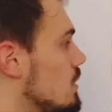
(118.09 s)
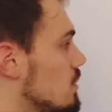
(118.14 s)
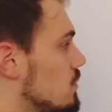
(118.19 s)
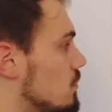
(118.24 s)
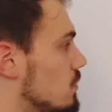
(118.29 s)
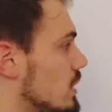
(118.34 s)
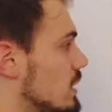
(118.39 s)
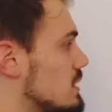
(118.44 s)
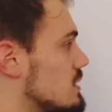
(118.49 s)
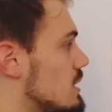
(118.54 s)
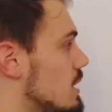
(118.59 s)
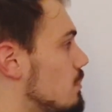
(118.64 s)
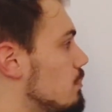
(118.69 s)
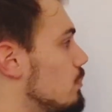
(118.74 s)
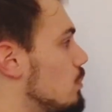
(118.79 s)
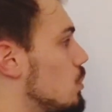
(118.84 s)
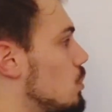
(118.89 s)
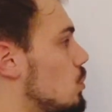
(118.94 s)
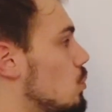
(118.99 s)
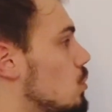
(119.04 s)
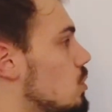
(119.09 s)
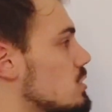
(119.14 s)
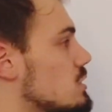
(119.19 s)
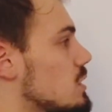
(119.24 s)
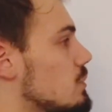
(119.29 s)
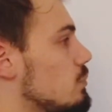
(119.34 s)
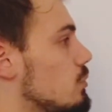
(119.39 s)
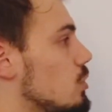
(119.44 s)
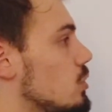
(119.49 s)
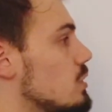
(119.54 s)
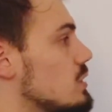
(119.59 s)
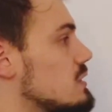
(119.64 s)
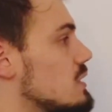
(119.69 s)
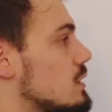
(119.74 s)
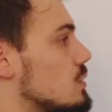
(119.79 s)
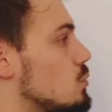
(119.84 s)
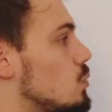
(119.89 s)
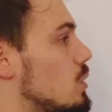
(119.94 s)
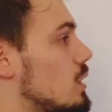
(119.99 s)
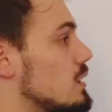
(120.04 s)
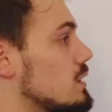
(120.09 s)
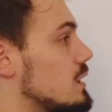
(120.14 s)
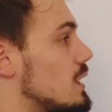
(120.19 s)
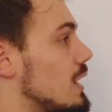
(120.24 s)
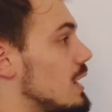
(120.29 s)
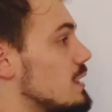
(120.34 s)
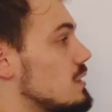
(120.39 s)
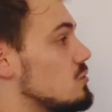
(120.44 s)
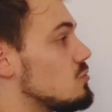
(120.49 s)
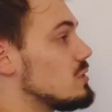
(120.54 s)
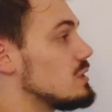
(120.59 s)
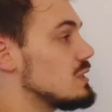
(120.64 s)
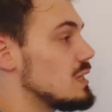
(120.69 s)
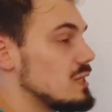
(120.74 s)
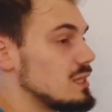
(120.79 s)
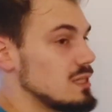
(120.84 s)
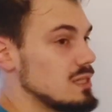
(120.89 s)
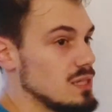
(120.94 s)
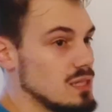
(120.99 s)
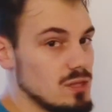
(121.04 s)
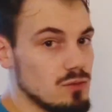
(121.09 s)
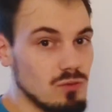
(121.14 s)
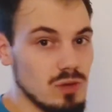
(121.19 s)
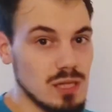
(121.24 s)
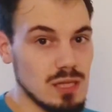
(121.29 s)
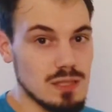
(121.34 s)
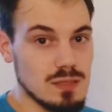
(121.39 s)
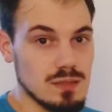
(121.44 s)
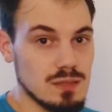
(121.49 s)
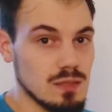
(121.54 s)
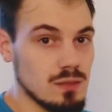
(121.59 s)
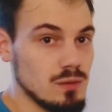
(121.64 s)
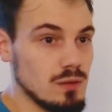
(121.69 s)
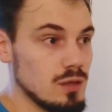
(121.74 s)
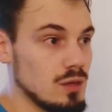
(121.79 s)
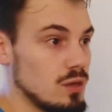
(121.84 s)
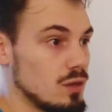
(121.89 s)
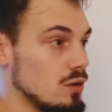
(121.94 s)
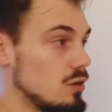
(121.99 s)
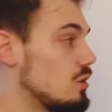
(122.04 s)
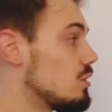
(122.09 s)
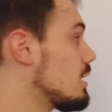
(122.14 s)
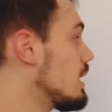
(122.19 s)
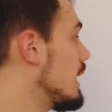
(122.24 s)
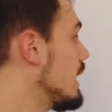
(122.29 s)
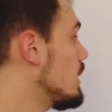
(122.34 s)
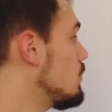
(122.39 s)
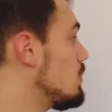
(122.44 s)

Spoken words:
For example, water boils at 100 degrees, okay?